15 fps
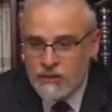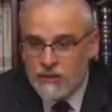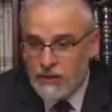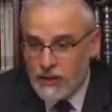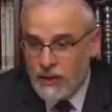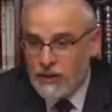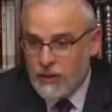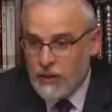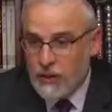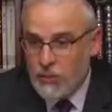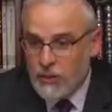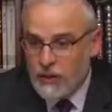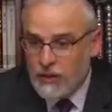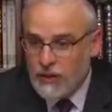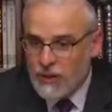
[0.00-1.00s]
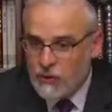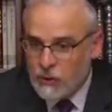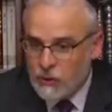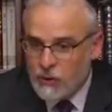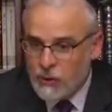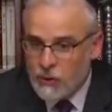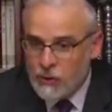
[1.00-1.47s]
the idea was that
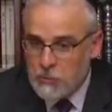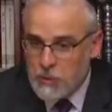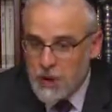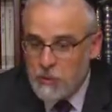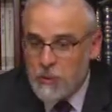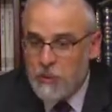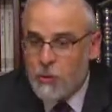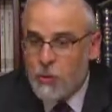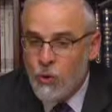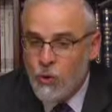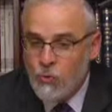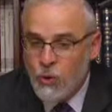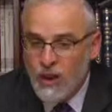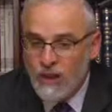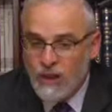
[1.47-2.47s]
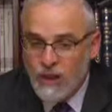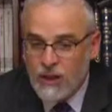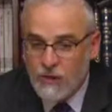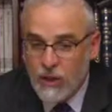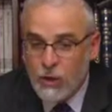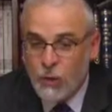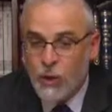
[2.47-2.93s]
Herzl was becoming more and more
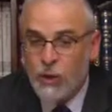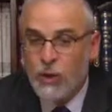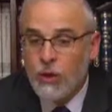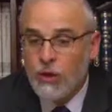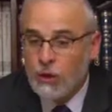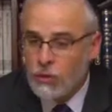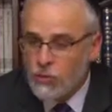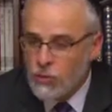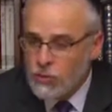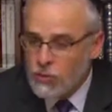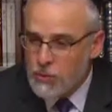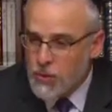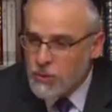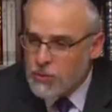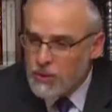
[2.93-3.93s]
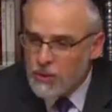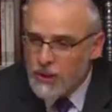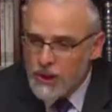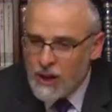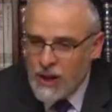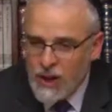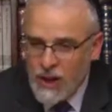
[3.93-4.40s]
identified with the Jewish people
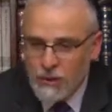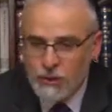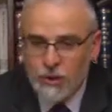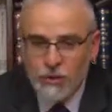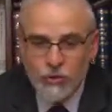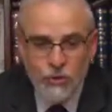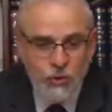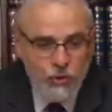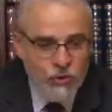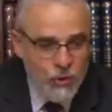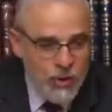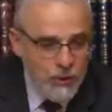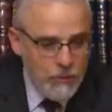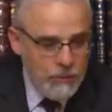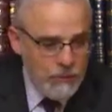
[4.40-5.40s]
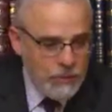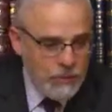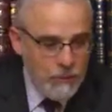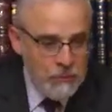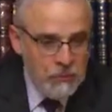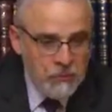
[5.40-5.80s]
and with the Jewish dreams.